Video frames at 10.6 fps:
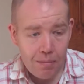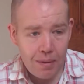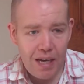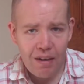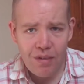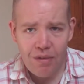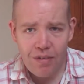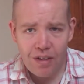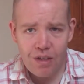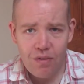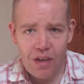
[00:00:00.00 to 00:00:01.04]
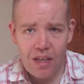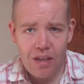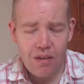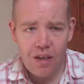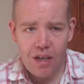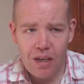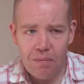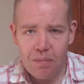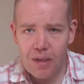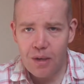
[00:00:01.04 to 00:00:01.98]
But yeah, I've never had to really
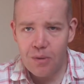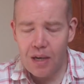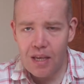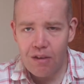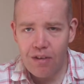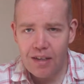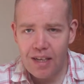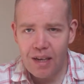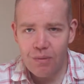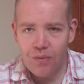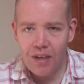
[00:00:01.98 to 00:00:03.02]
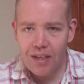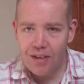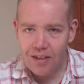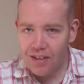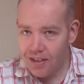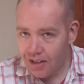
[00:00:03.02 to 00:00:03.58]
go to any crazy lengths, thank God.